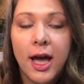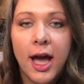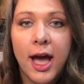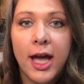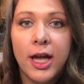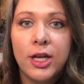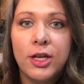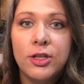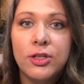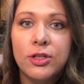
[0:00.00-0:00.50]

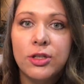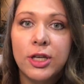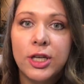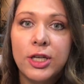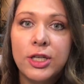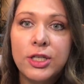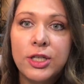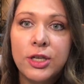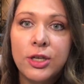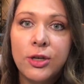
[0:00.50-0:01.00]
I usually
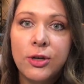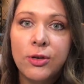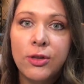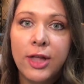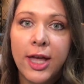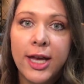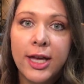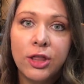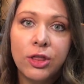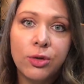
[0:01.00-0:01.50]
do
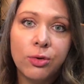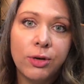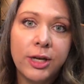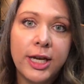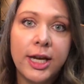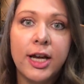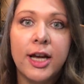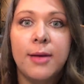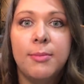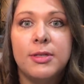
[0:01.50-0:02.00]
like three
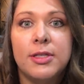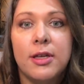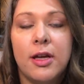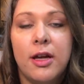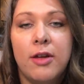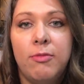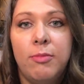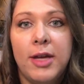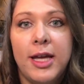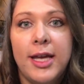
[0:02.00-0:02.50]
cups
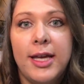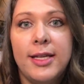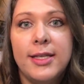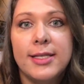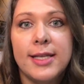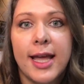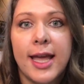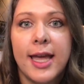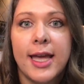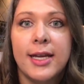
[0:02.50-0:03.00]
of
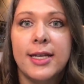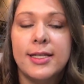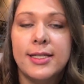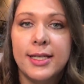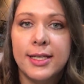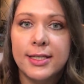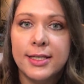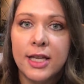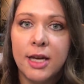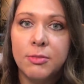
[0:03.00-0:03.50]
beans and
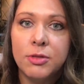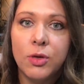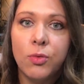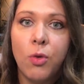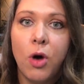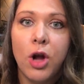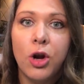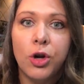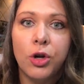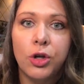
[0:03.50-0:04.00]
six cups of water,